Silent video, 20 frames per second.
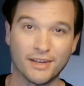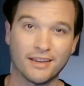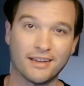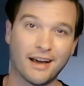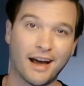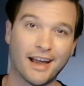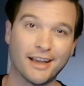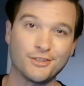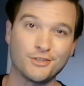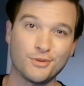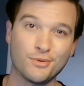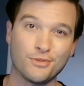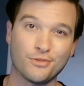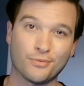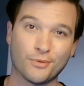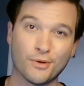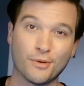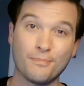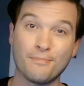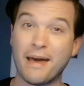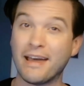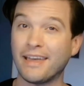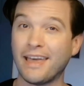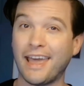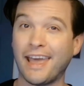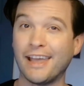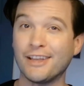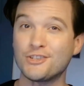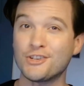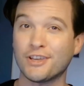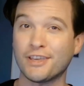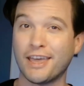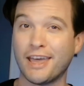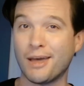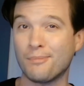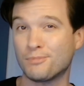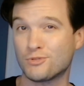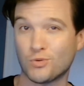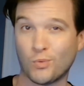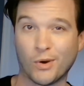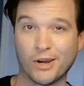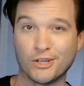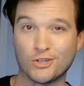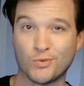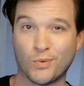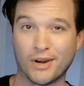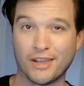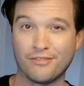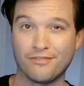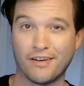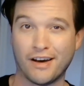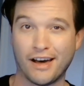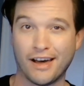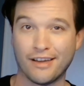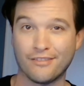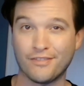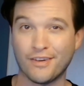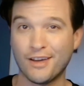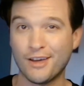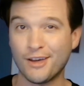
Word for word: to guide you through Mega Agent Camp twenty twenty-five.